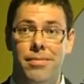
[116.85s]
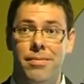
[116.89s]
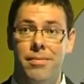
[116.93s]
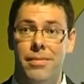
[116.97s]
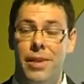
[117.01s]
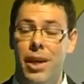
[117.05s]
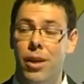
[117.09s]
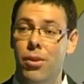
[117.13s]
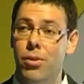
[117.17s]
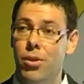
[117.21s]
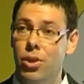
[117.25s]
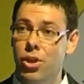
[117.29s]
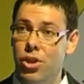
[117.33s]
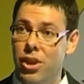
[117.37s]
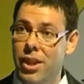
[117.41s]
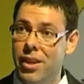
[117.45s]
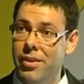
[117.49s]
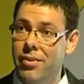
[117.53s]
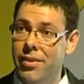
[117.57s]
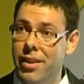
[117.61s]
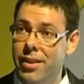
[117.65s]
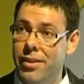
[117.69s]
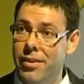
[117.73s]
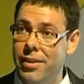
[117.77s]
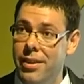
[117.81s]
I understand
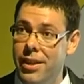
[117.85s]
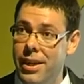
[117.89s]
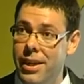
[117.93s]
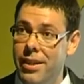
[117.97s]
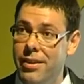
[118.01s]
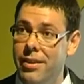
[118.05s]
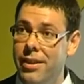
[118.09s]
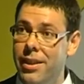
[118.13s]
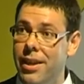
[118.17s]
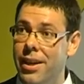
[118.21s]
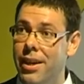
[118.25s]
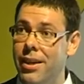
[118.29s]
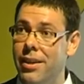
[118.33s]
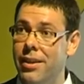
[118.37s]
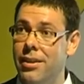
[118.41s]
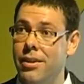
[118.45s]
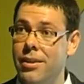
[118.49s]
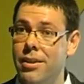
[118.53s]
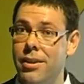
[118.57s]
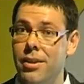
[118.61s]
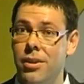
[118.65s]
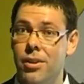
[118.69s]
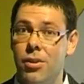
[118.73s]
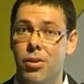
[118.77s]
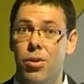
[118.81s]
that in India,
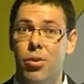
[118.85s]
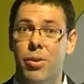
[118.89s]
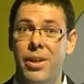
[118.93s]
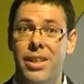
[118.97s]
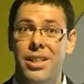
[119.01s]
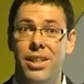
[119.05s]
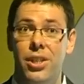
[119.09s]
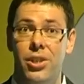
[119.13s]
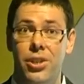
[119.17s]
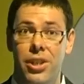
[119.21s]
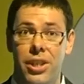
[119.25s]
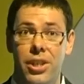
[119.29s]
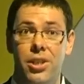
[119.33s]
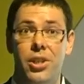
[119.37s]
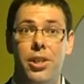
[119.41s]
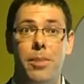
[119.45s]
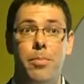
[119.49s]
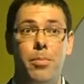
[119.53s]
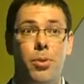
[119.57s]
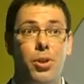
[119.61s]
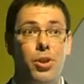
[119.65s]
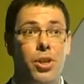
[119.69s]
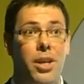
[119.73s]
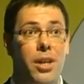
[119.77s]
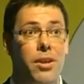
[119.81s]
already
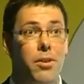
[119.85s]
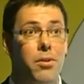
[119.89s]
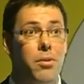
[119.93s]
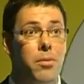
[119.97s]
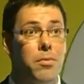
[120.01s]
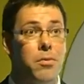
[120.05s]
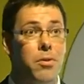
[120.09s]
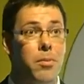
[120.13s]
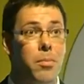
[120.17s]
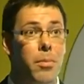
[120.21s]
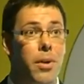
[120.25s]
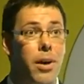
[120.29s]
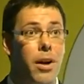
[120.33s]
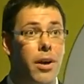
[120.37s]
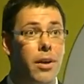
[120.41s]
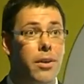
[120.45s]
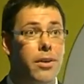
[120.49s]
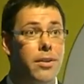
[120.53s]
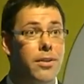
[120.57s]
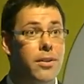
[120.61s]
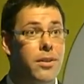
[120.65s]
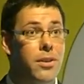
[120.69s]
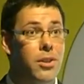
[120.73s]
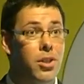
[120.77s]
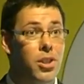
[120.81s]
60% of the
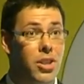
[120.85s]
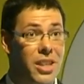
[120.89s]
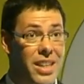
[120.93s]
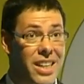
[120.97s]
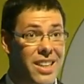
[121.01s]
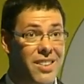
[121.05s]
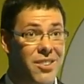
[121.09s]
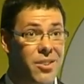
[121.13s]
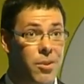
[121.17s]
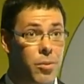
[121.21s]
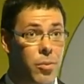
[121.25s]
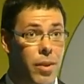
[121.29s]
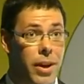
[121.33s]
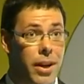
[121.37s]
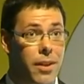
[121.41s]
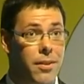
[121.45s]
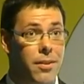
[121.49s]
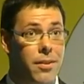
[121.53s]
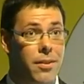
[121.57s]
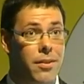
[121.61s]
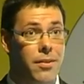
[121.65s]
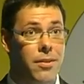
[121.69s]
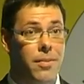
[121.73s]
market is integrated.